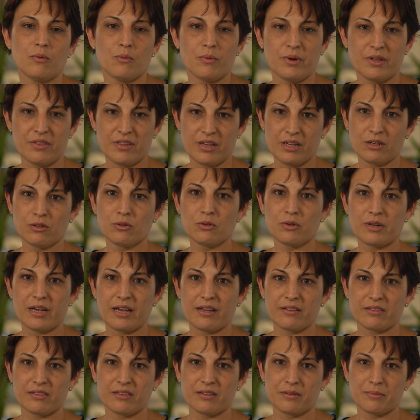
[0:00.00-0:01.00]
We then look
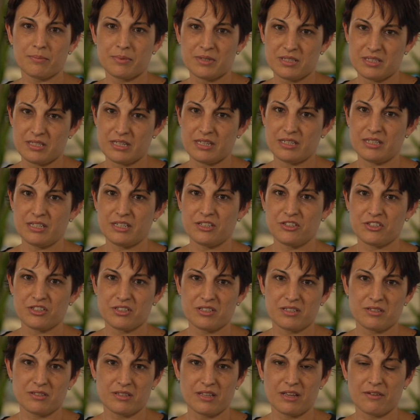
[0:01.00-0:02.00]
at the
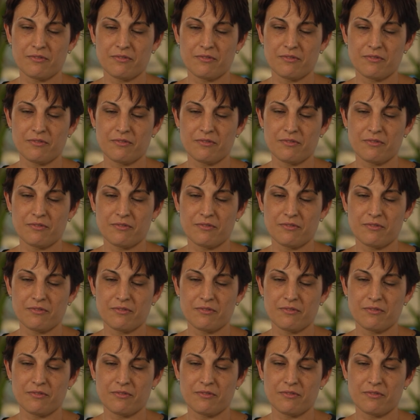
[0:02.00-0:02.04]
percentages